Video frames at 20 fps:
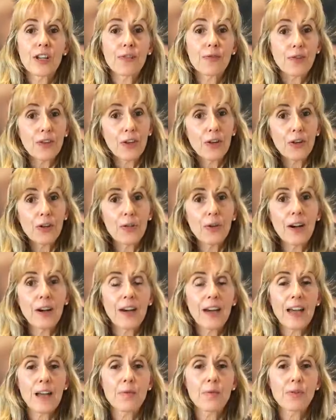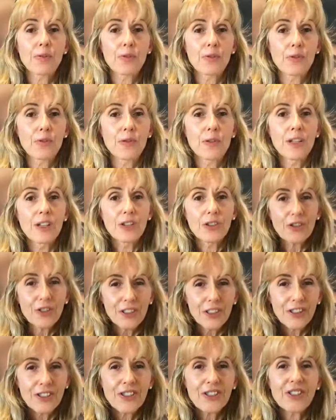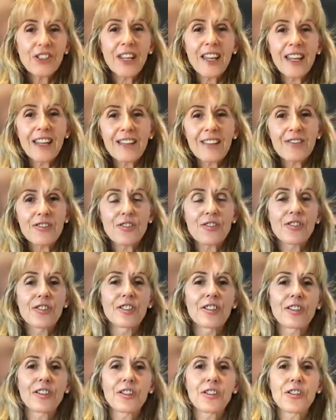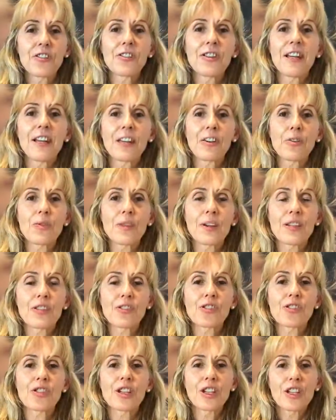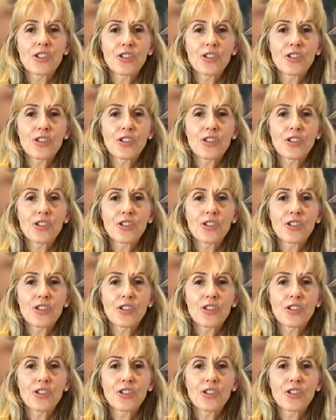if you are able to just change your language,